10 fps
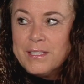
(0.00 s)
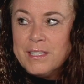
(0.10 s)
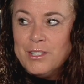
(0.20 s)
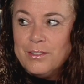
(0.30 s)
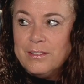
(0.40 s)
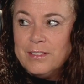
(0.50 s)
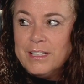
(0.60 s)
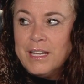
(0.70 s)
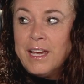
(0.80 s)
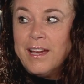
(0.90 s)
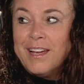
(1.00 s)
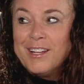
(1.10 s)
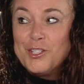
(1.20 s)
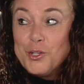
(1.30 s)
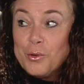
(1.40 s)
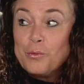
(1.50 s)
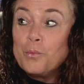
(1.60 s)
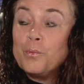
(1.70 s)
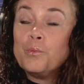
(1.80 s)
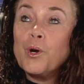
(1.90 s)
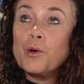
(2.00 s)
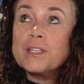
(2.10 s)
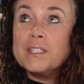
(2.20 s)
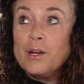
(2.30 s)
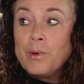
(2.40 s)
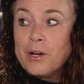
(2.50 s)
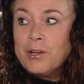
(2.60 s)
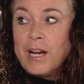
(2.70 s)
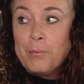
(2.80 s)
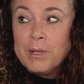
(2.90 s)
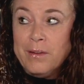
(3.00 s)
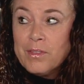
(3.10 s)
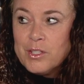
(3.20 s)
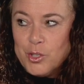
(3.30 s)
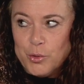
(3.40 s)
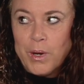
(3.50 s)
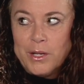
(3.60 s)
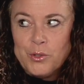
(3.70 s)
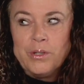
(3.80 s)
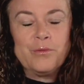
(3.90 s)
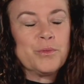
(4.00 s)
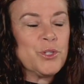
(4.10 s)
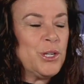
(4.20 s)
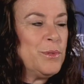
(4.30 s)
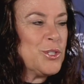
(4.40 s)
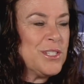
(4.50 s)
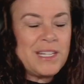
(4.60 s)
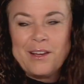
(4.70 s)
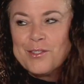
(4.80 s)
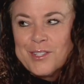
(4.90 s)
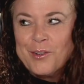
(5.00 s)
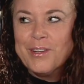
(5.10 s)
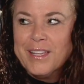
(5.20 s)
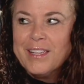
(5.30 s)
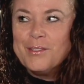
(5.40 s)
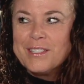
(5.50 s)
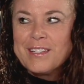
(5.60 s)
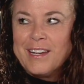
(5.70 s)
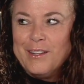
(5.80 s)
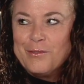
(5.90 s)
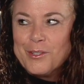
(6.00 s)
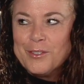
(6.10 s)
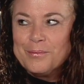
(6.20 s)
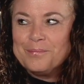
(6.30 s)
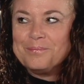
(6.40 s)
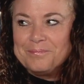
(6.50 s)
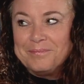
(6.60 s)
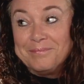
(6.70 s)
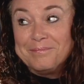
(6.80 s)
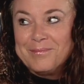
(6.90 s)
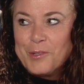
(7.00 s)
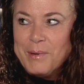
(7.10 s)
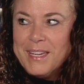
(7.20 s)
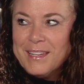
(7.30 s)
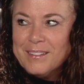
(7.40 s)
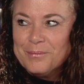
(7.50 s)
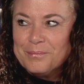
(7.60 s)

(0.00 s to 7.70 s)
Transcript: the state uh, to, broke a state record in, I believe, the 200 from Shawnee Mission South. So it's exciting for the Ch- weekend.